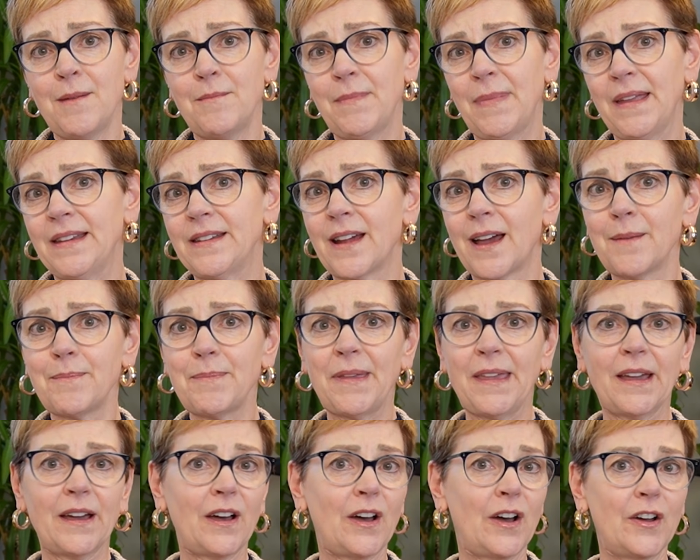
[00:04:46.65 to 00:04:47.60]
may not be
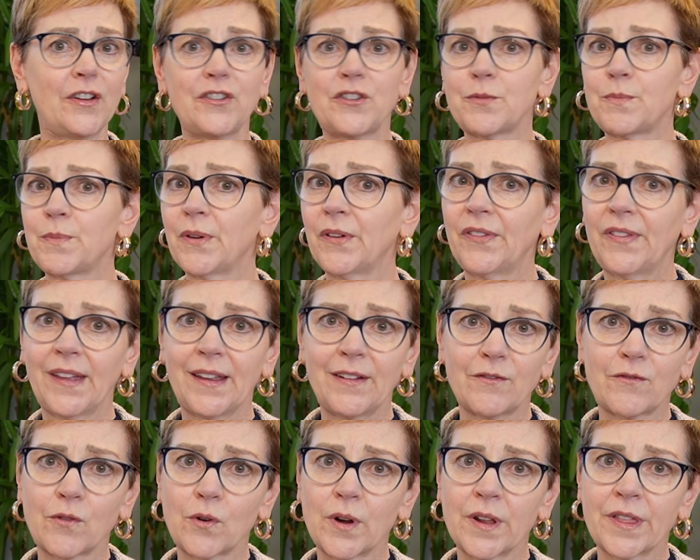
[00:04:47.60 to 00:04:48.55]

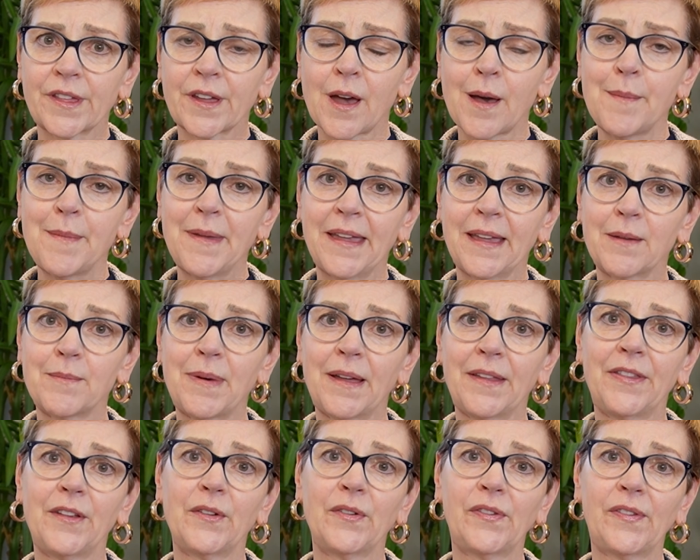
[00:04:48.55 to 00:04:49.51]
100% forthcoming
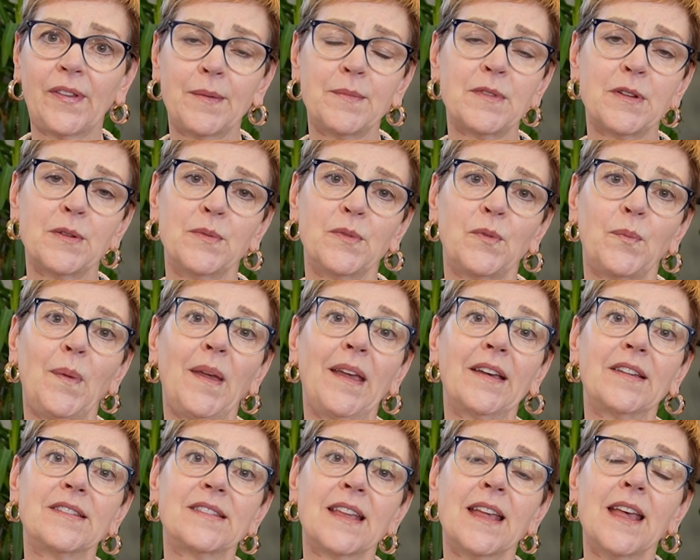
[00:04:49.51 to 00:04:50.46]
about their symptoms
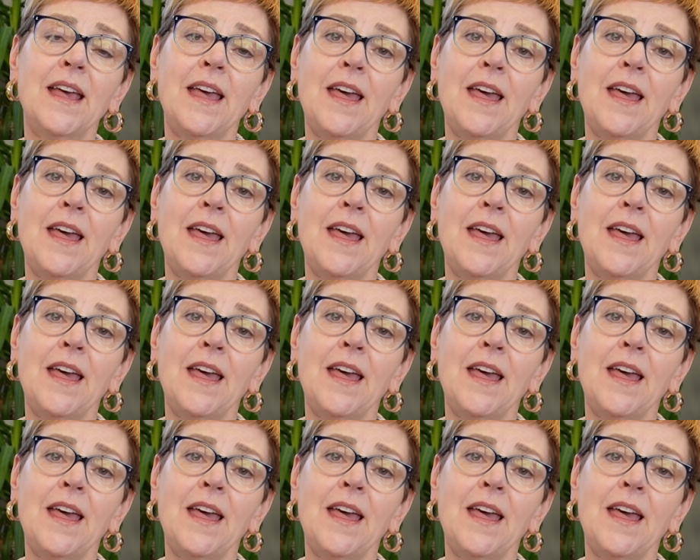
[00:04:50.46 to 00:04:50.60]
because